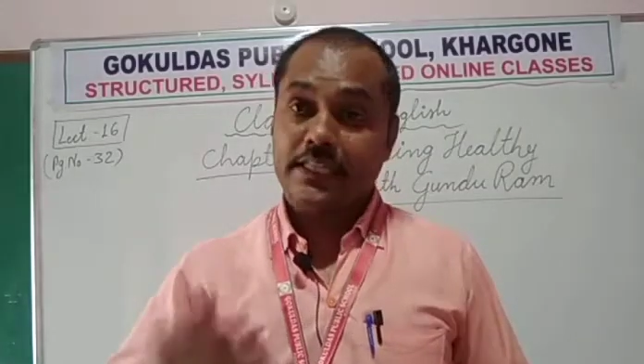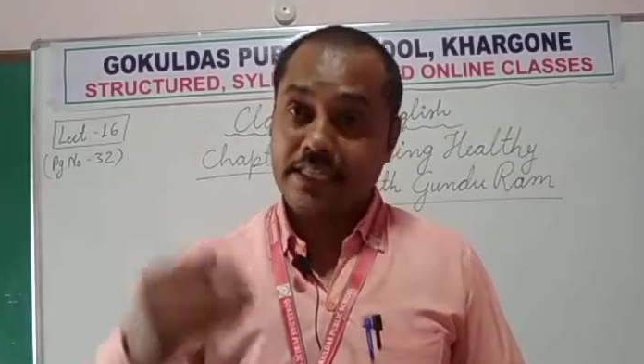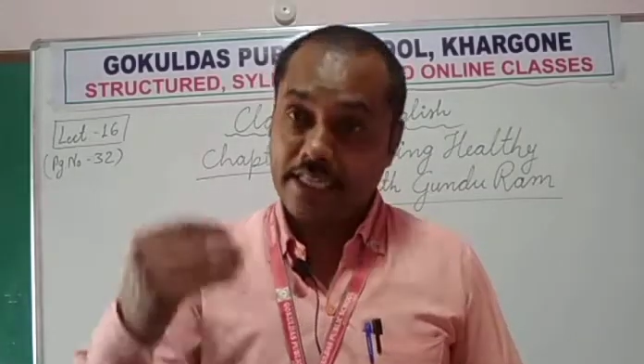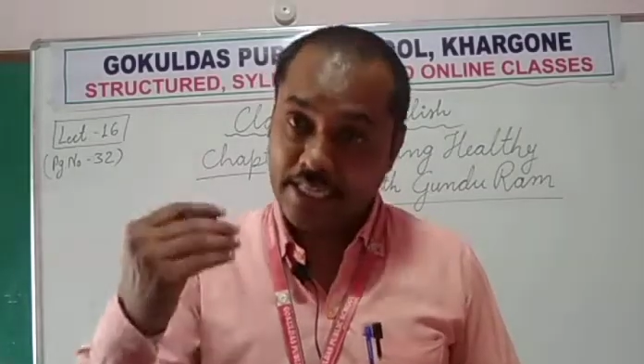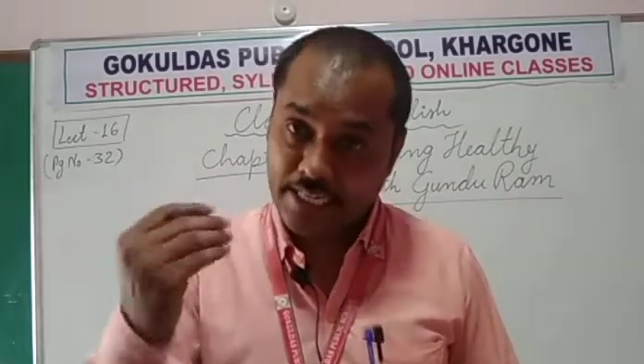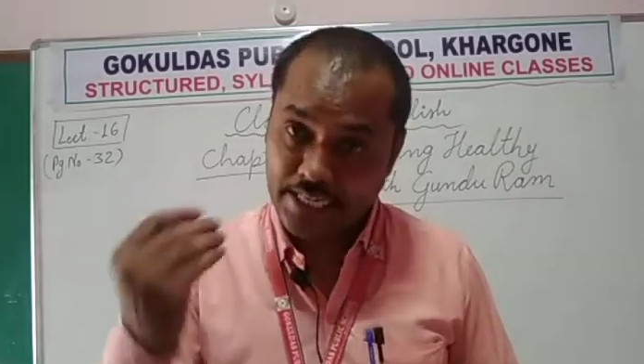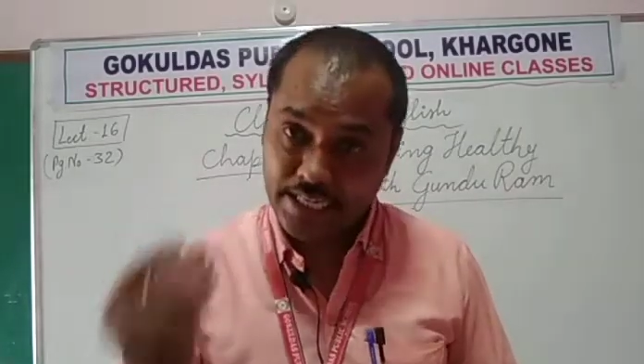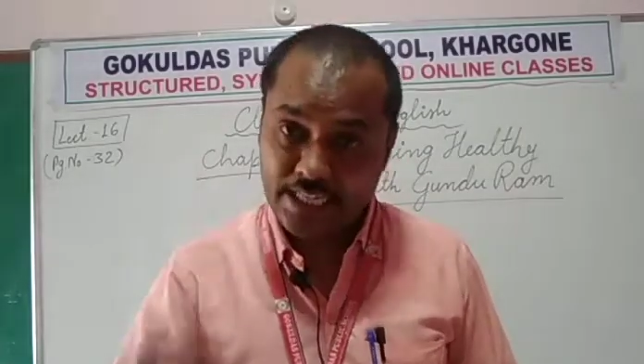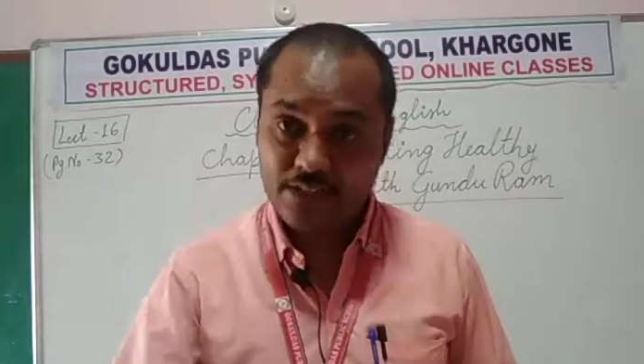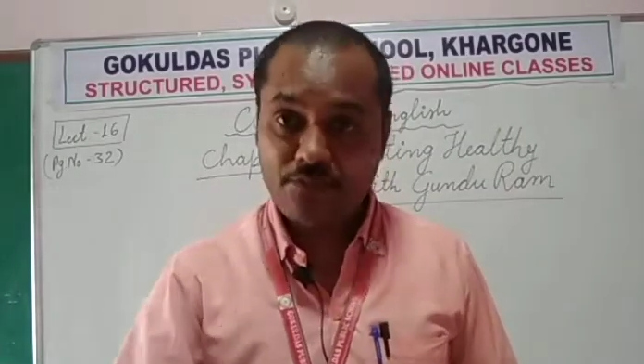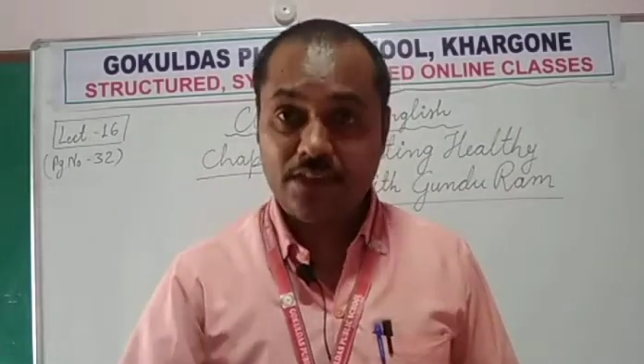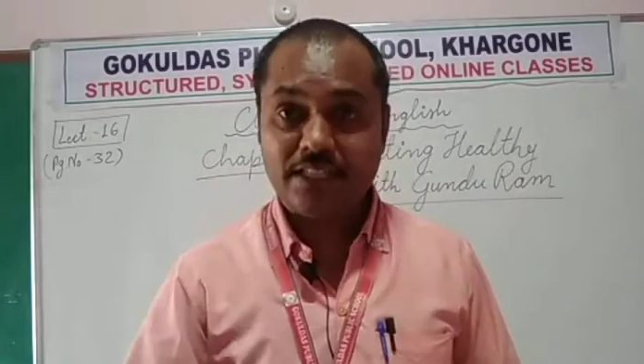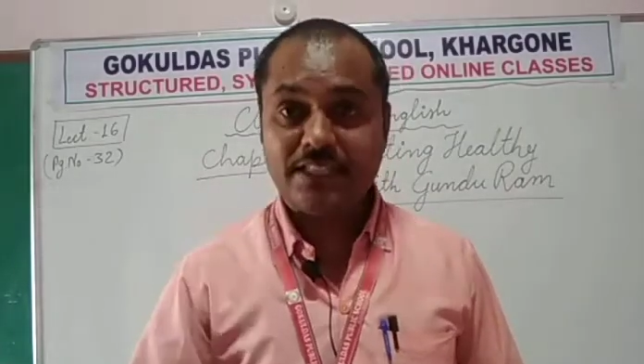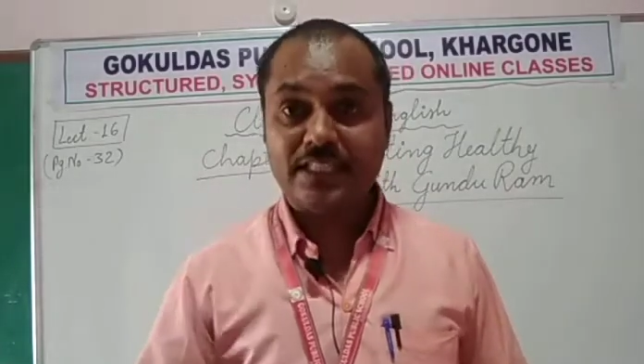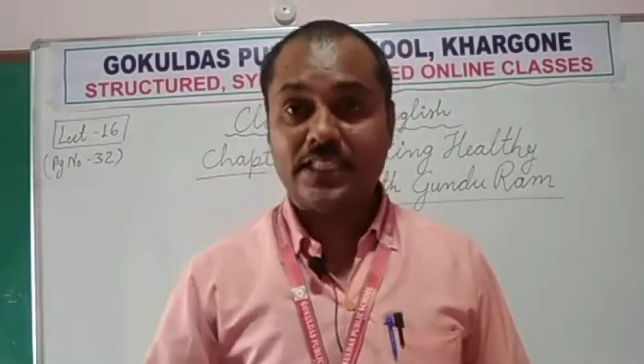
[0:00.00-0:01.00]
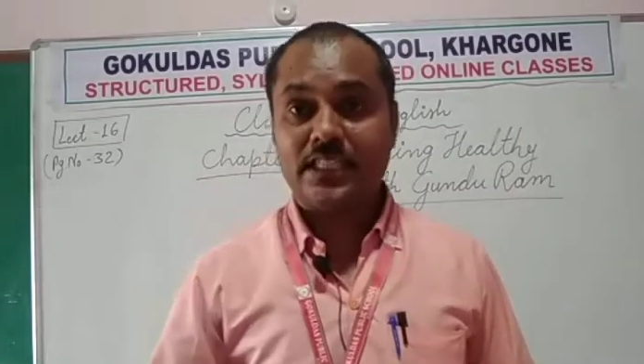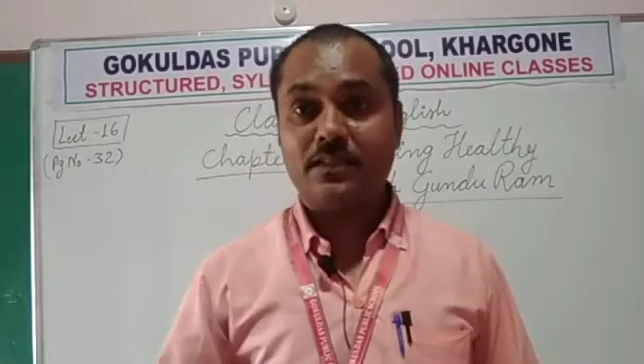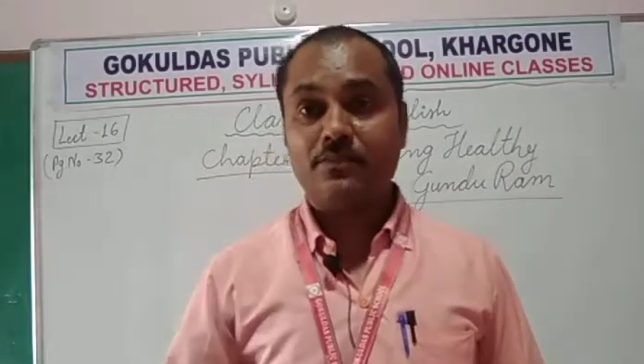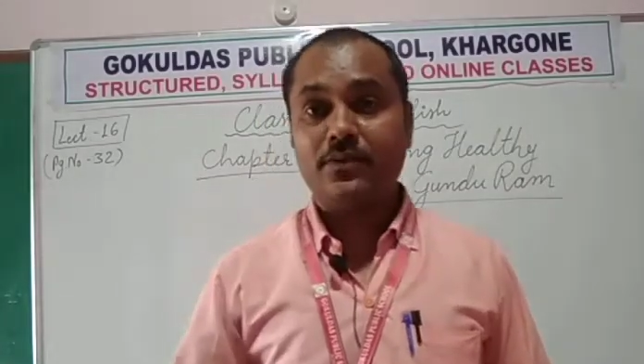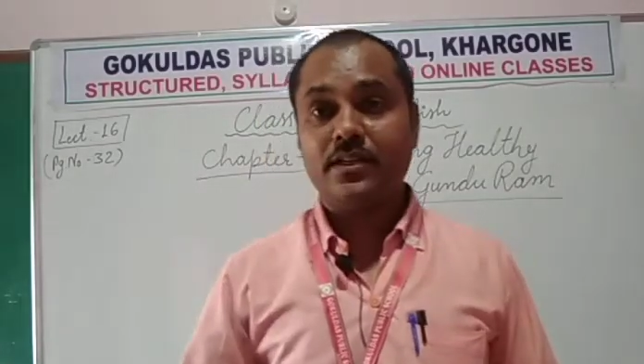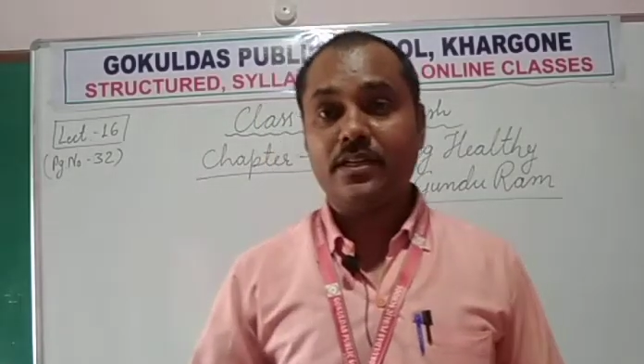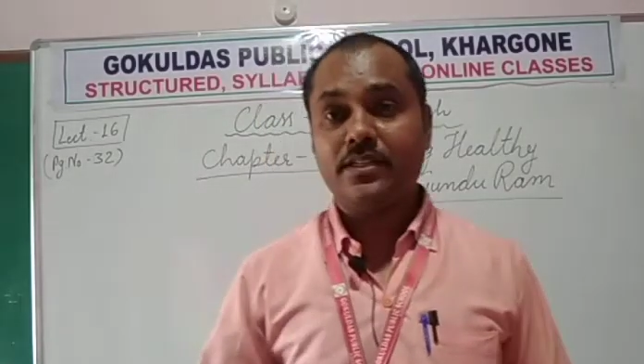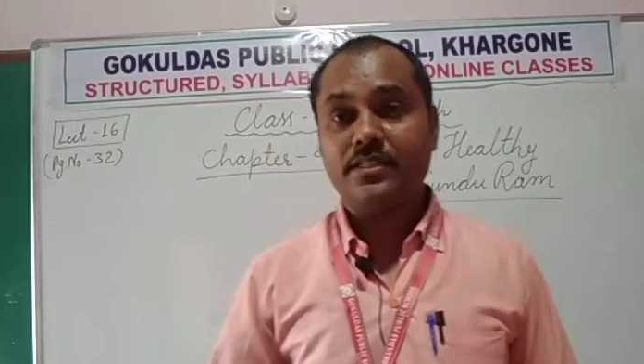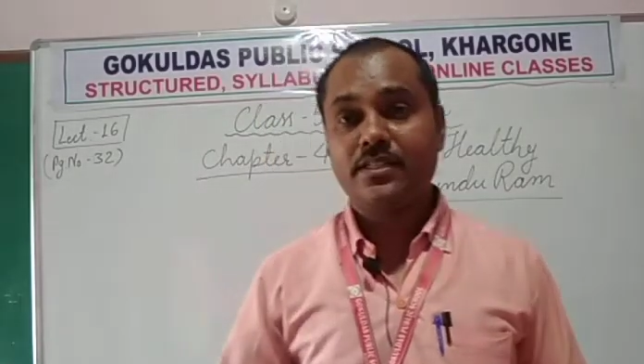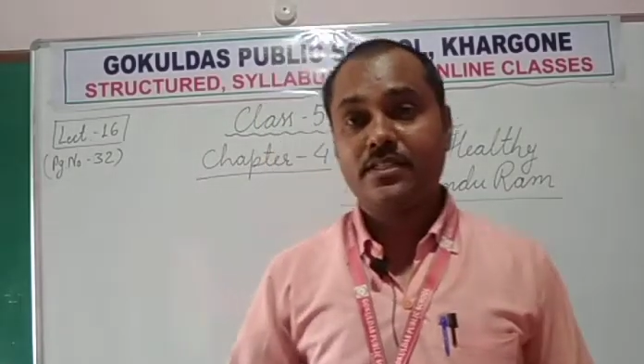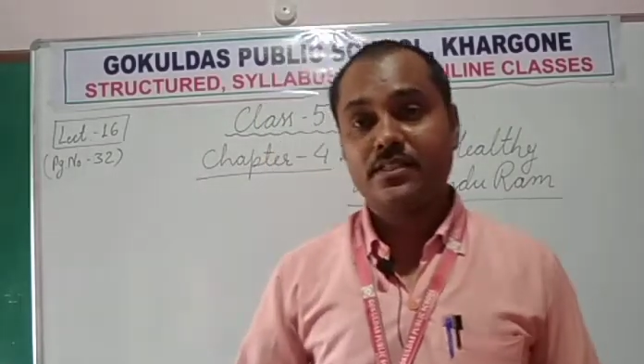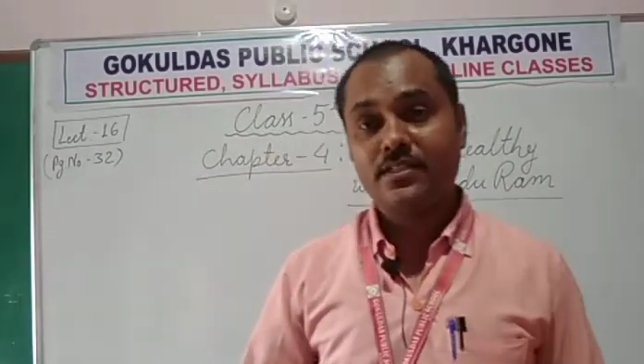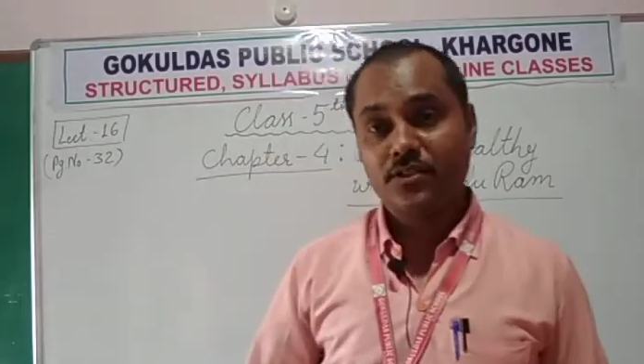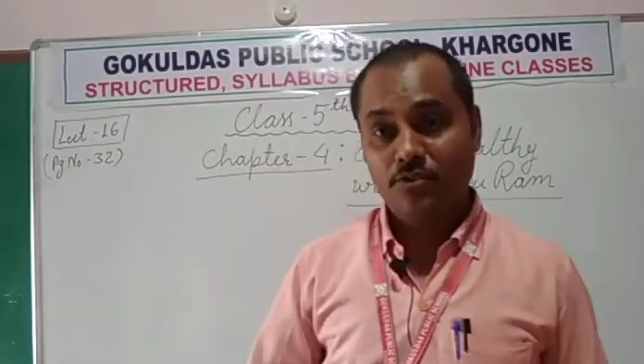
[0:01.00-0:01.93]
green vegetables.